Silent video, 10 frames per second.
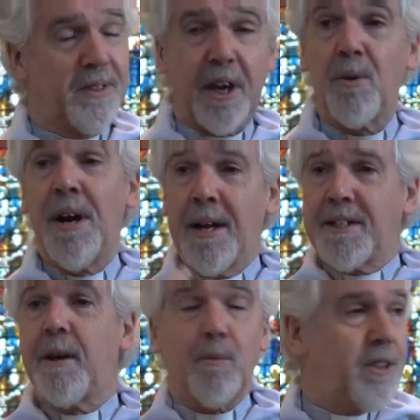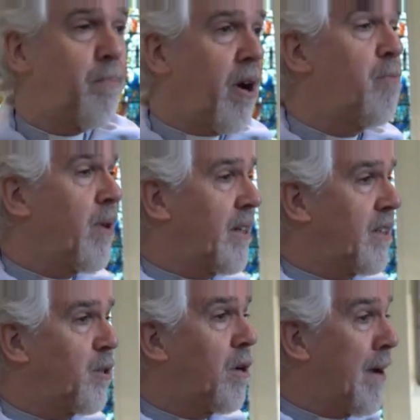So it was appropriate to
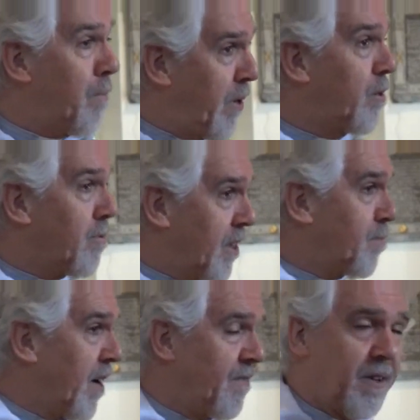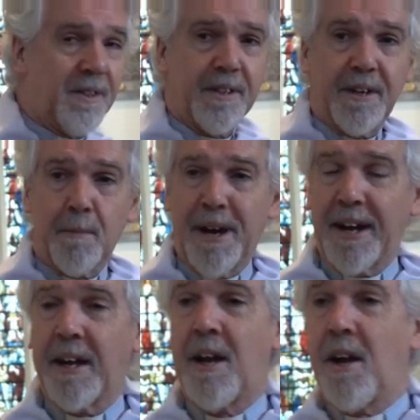talk about pilgrimage my first Sunday
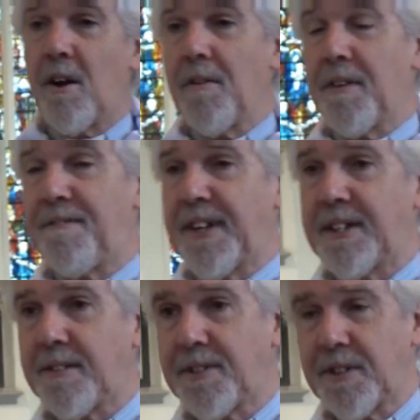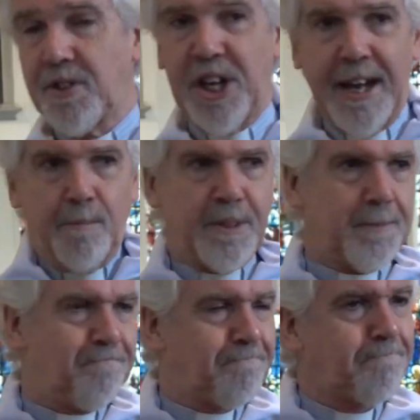back on the Feast of St.
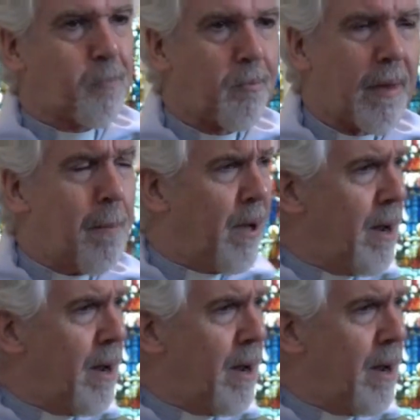James. But